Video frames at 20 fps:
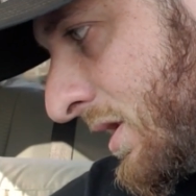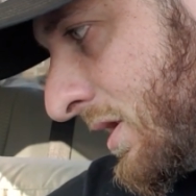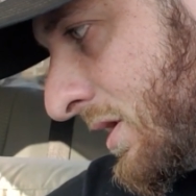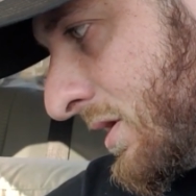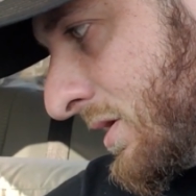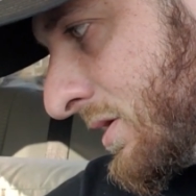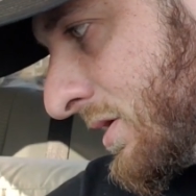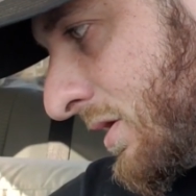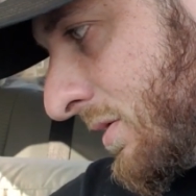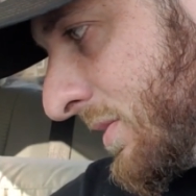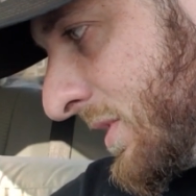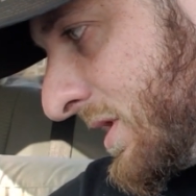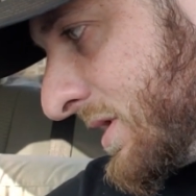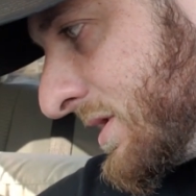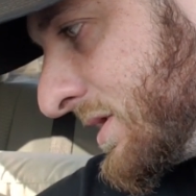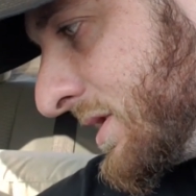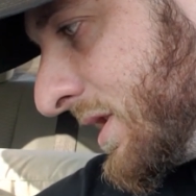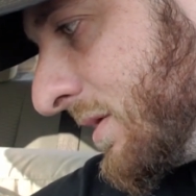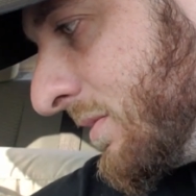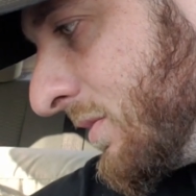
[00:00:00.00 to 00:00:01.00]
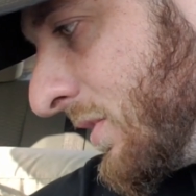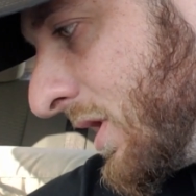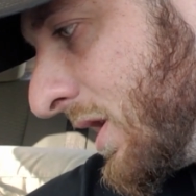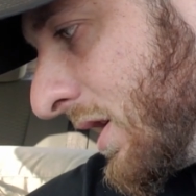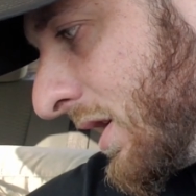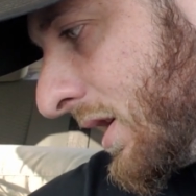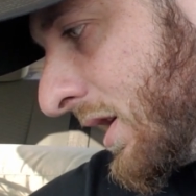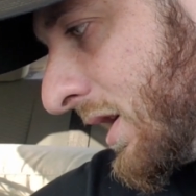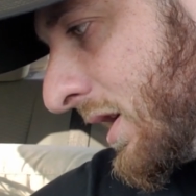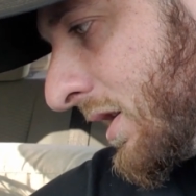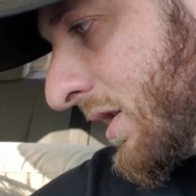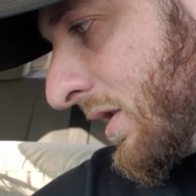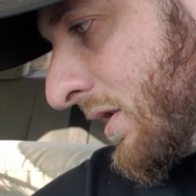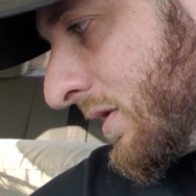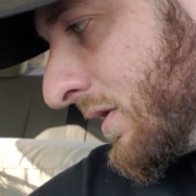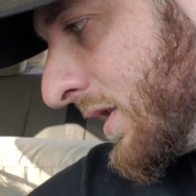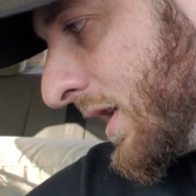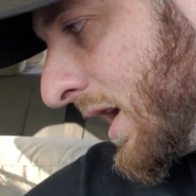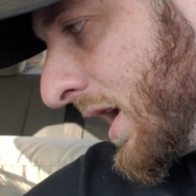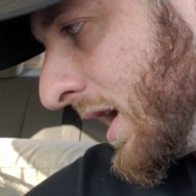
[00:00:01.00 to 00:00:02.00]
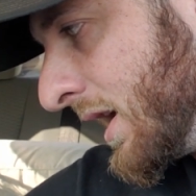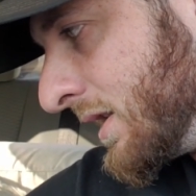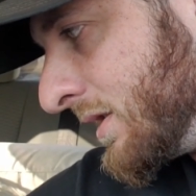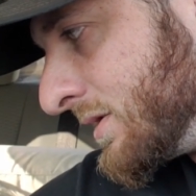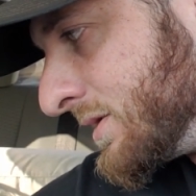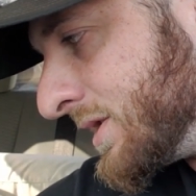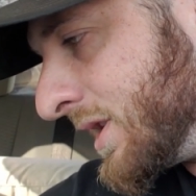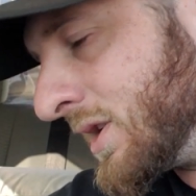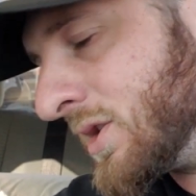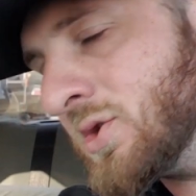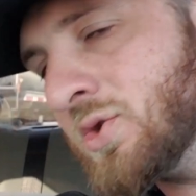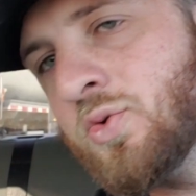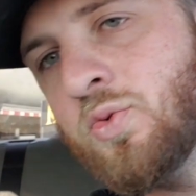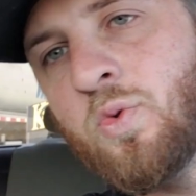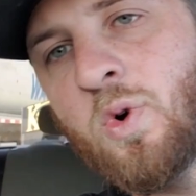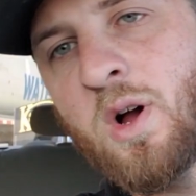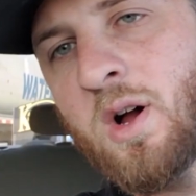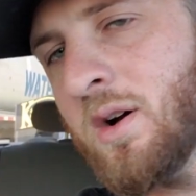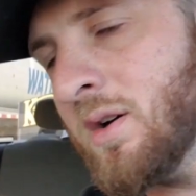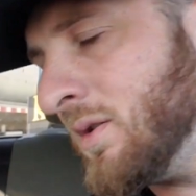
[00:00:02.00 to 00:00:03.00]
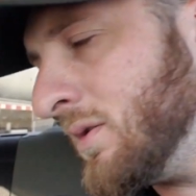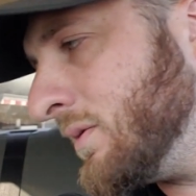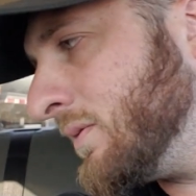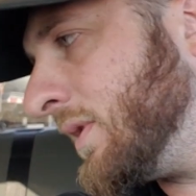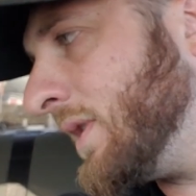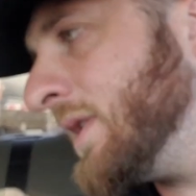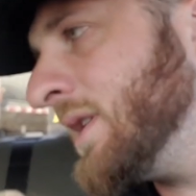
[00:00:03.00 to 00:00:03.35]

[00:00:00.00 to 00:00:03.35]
He told me somewhere here that there's 12,